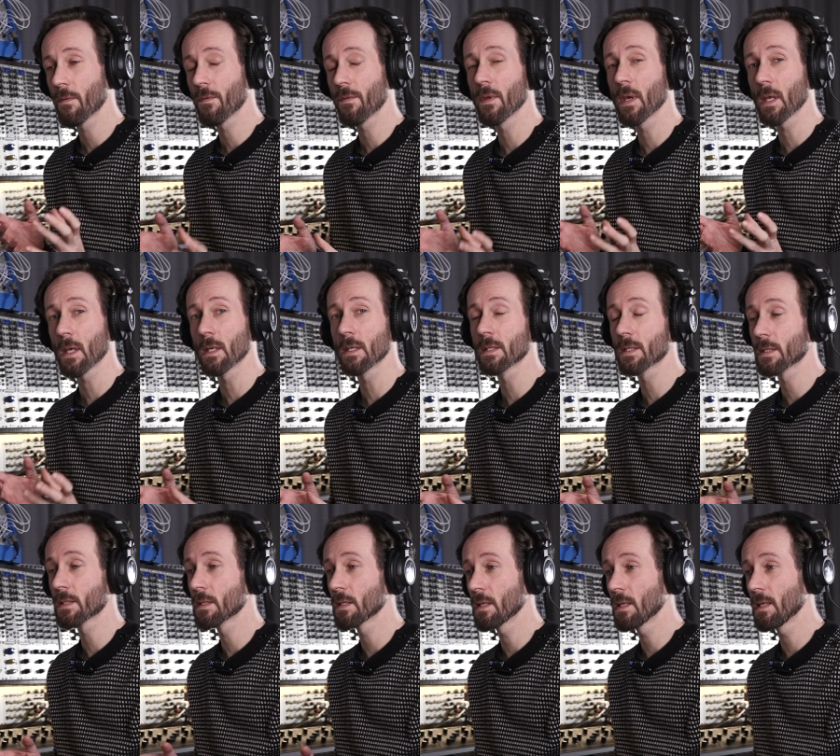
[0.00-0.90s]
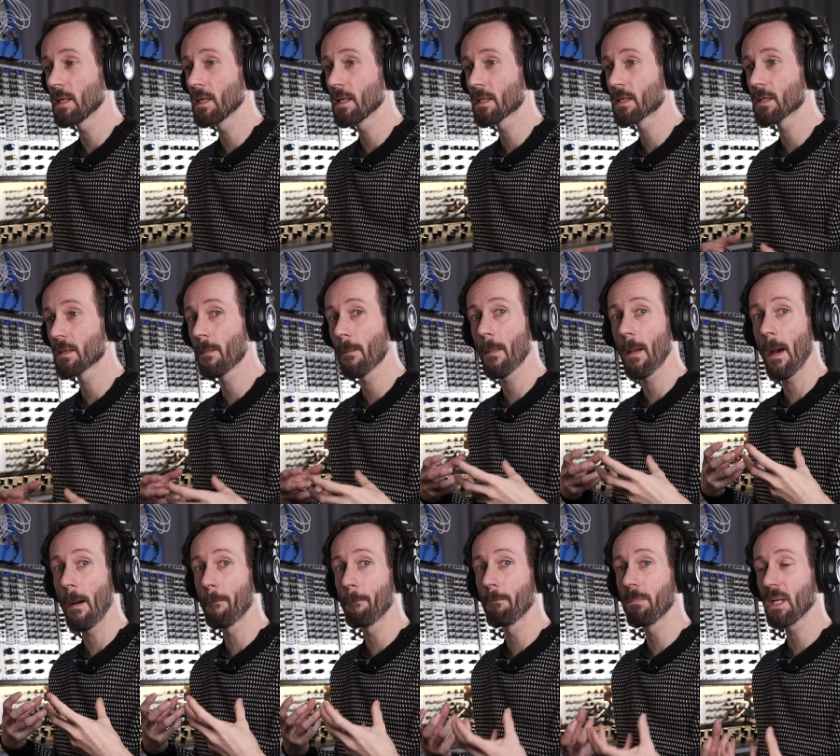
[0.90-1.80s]
thing is, it
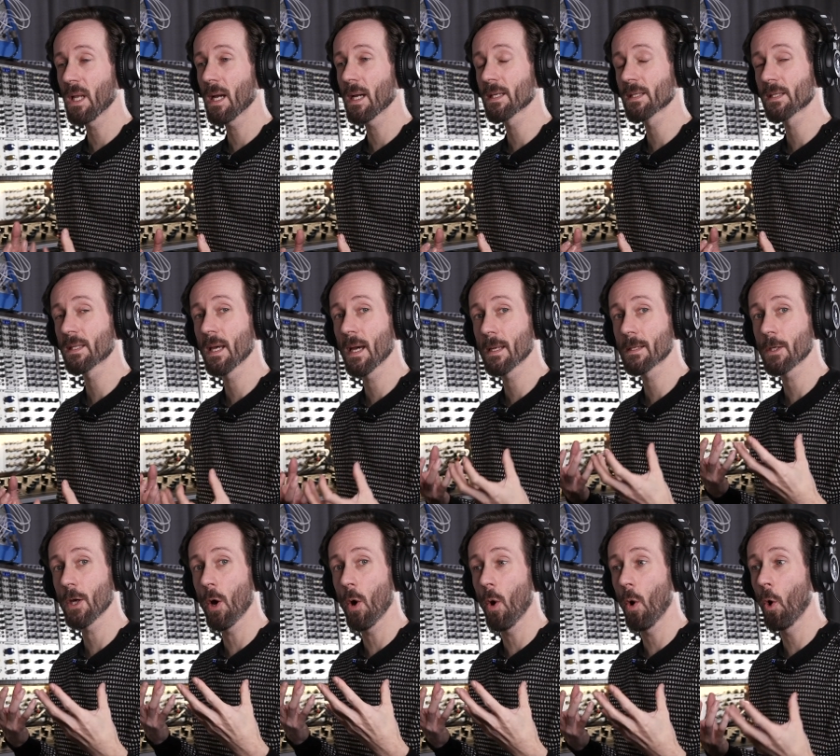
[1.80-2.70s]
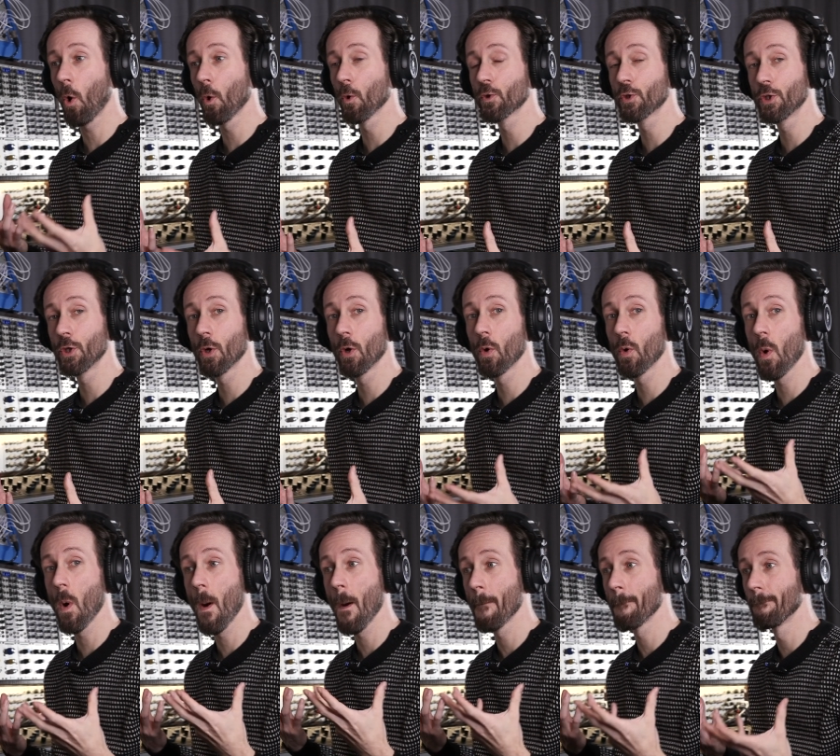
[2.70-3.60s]
applies that
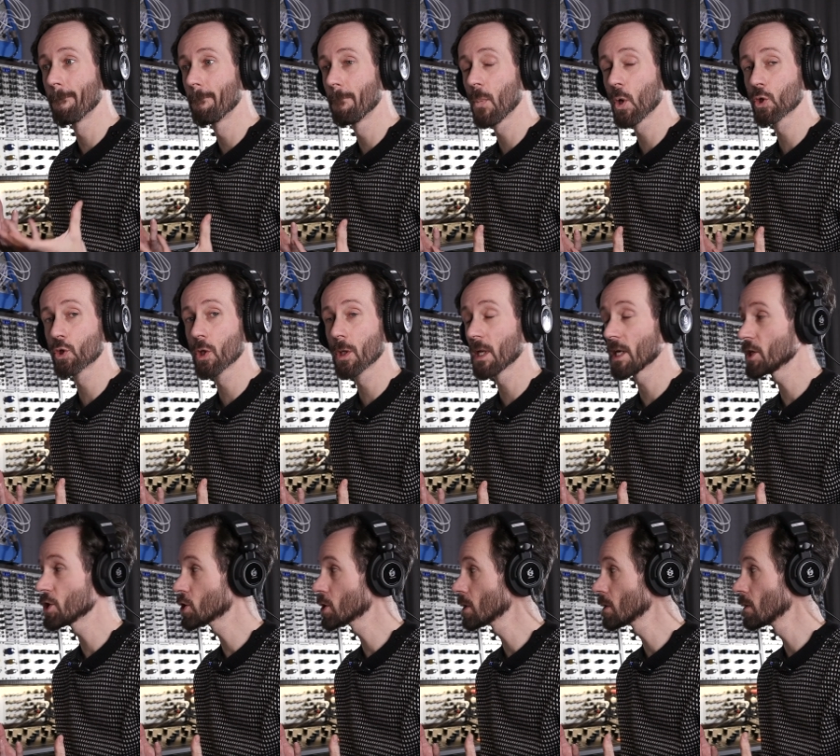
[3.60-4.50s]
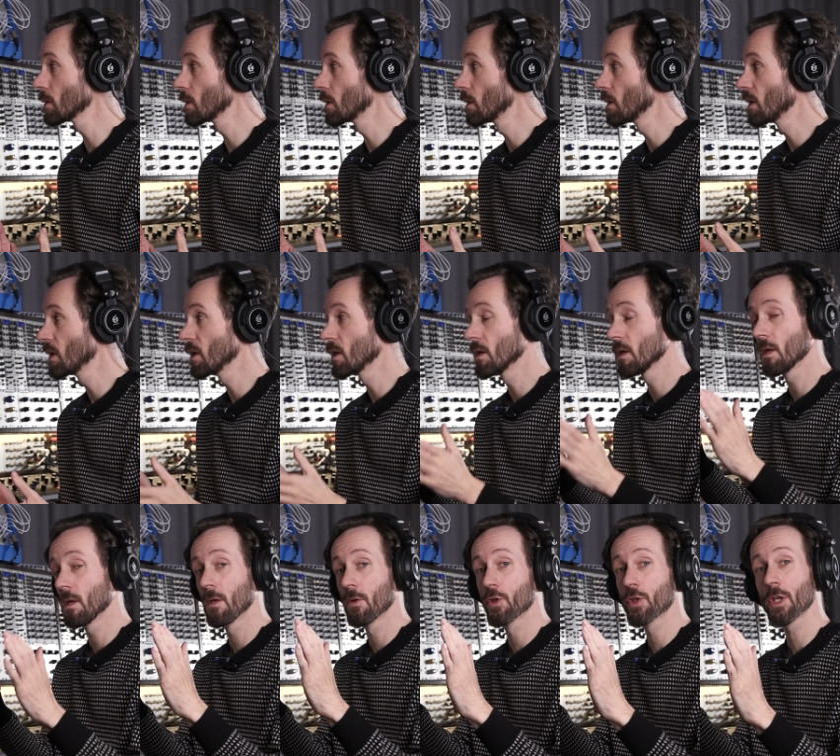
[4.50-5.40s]
audio modulation
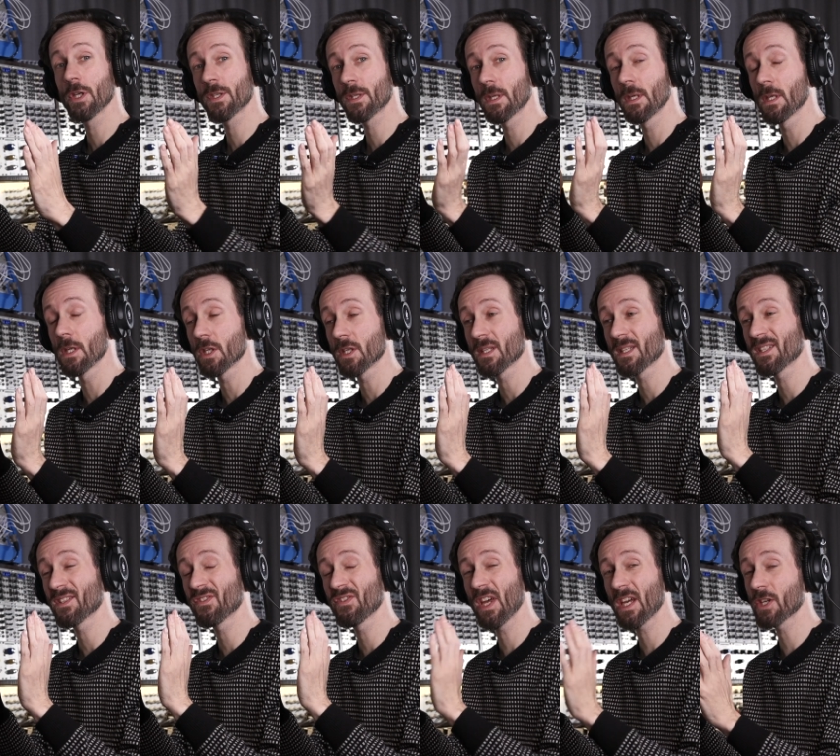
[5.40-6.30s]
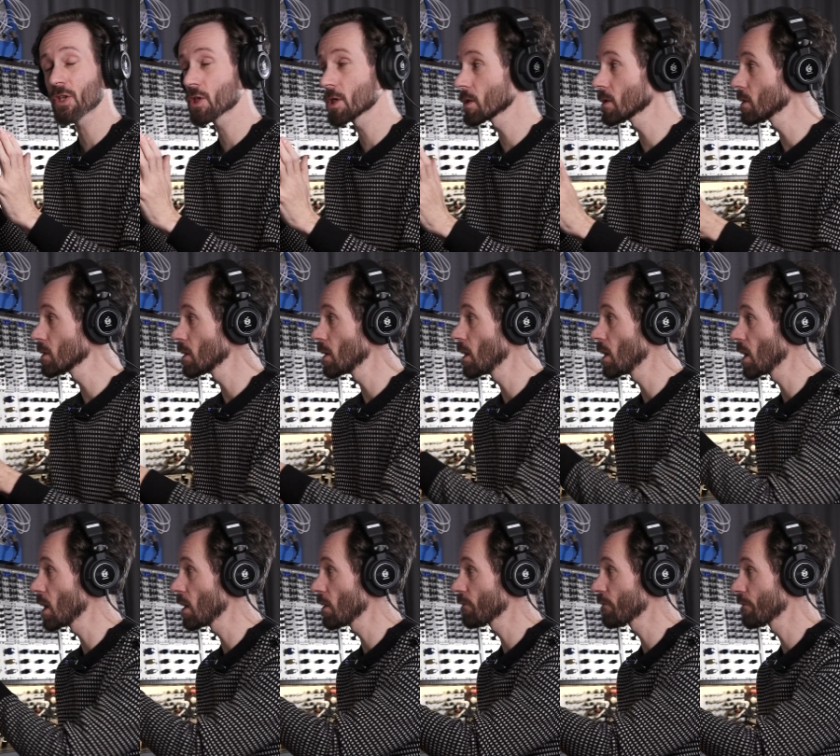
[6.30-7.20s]
just in a section
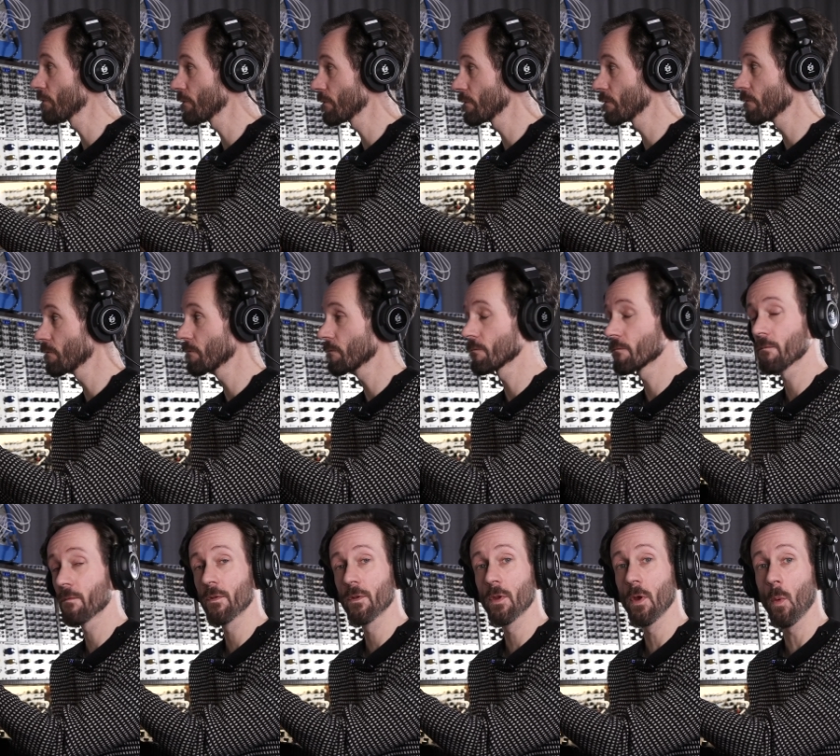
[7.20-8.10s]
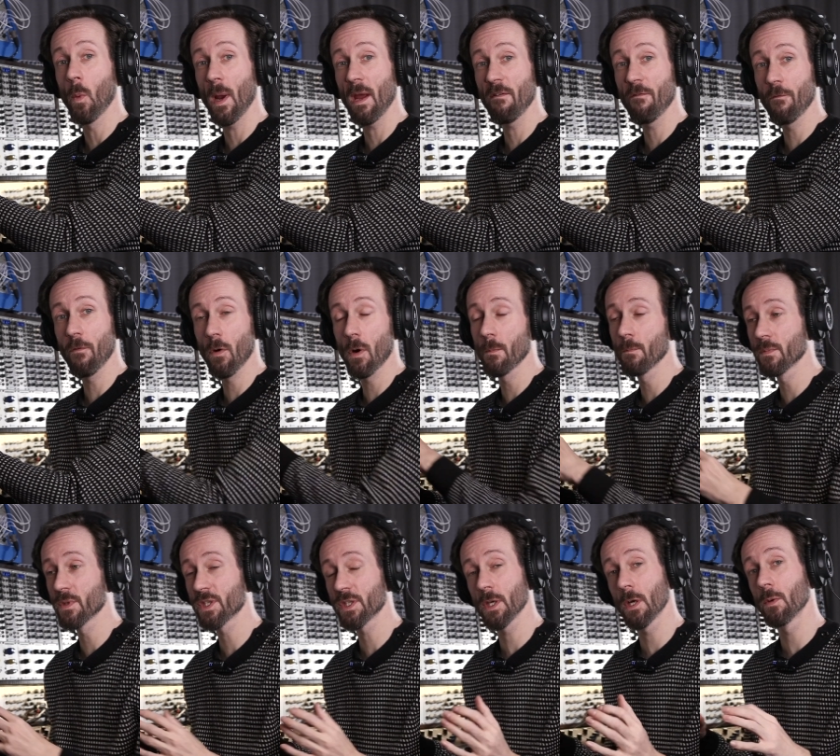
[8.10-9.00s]
of the
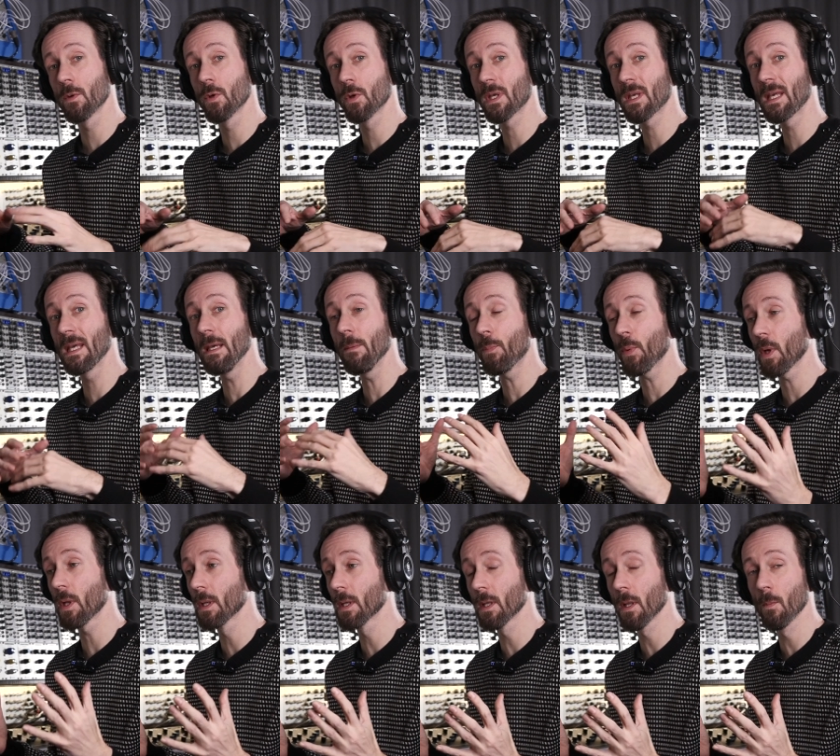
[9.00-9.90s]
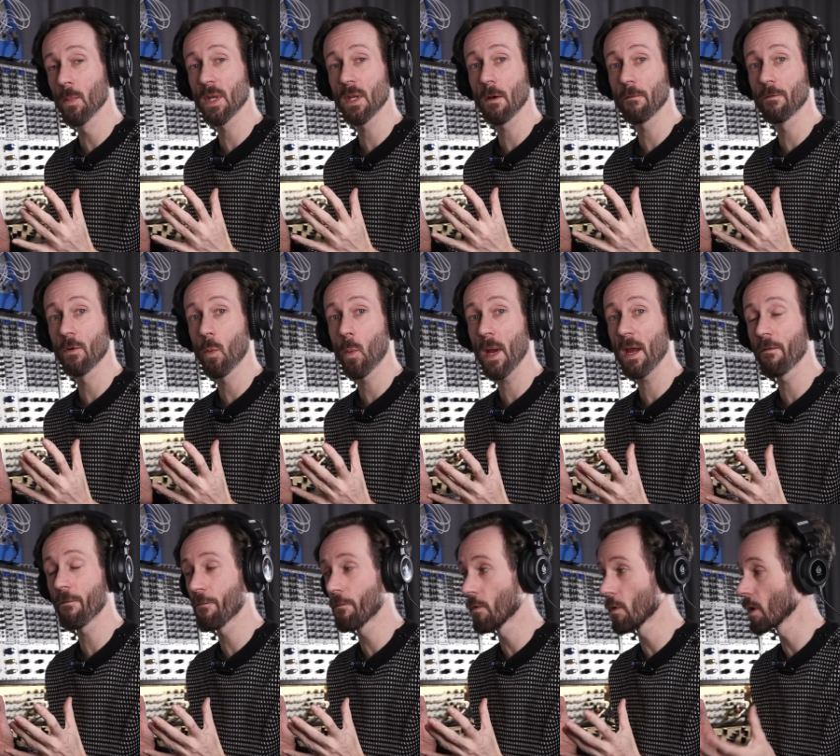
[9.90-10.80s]
waveform. So you keep a little bit of the
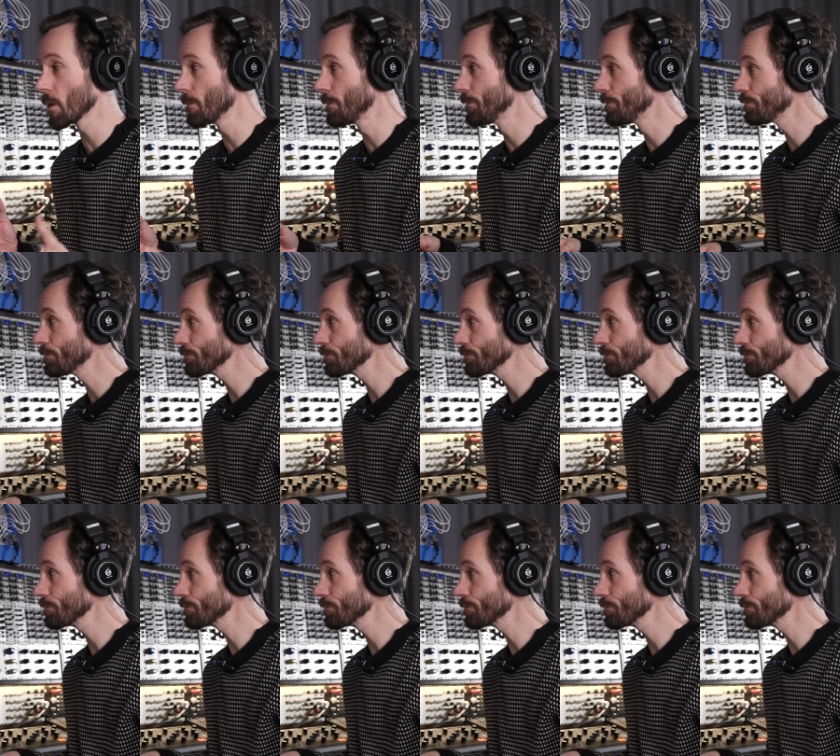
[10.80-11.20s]
waveform